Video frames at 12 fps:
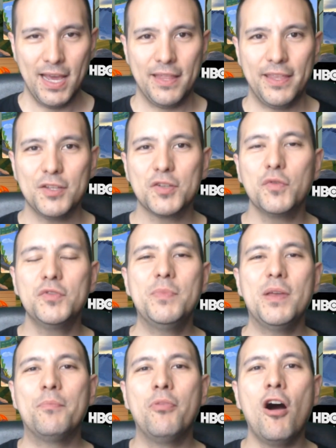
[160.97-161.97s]
there's going to
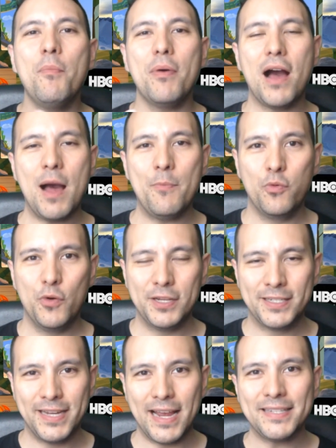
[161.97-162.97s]
be a pop-up which
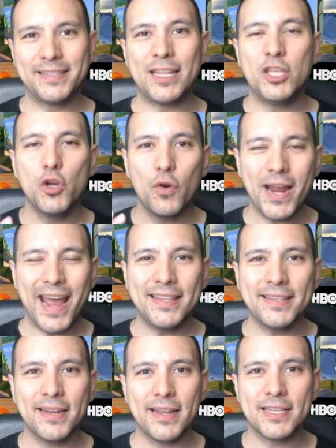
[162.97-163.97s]
says that your
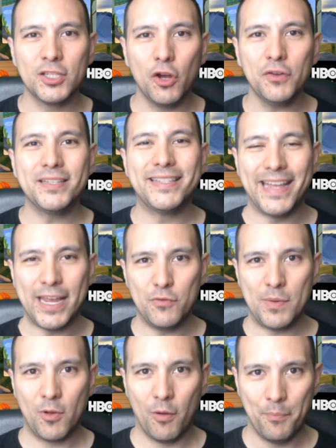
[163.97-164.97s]
headset is not
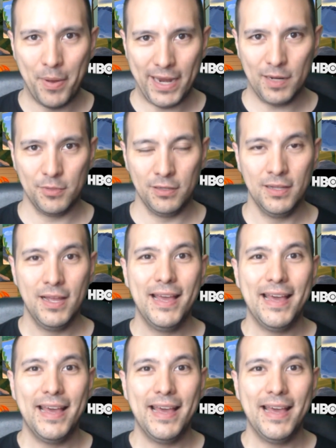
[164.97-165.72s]
Daydream compatible.